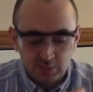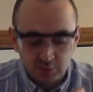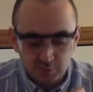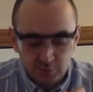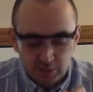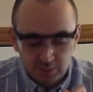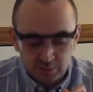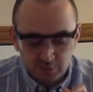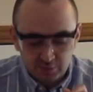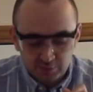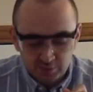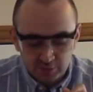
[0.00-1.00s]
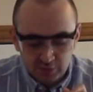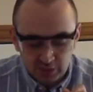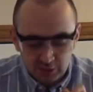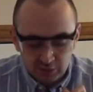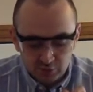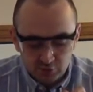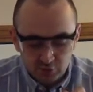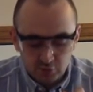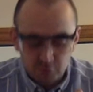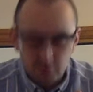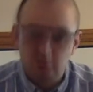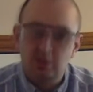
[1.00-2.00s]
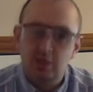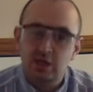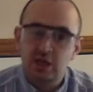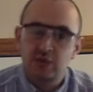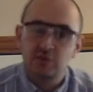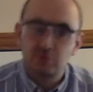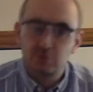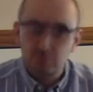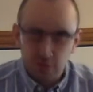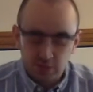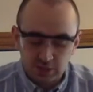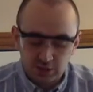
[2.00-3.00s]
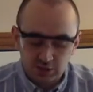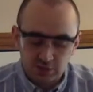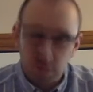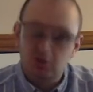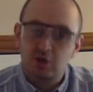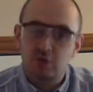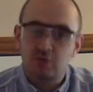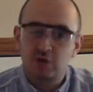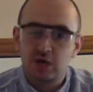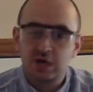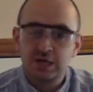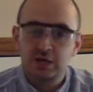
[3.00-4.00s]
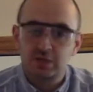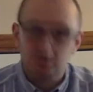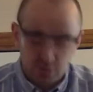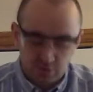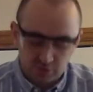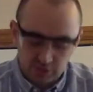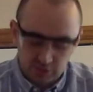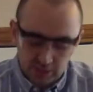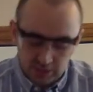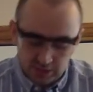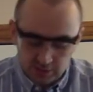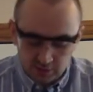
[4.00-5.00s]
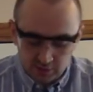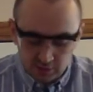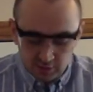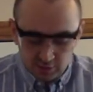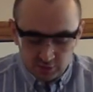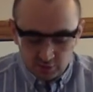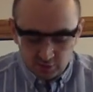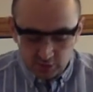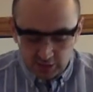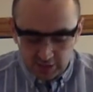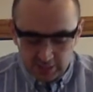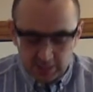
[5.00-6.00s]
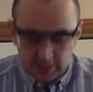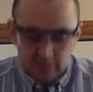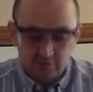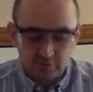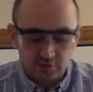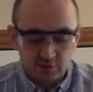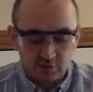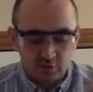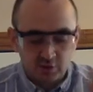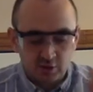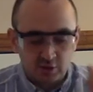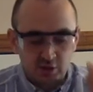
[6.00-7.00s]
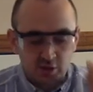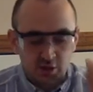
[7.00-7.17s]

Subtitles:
black precipitate has formed. So in the case of spinach, there's a lot of iron present in it. So I have a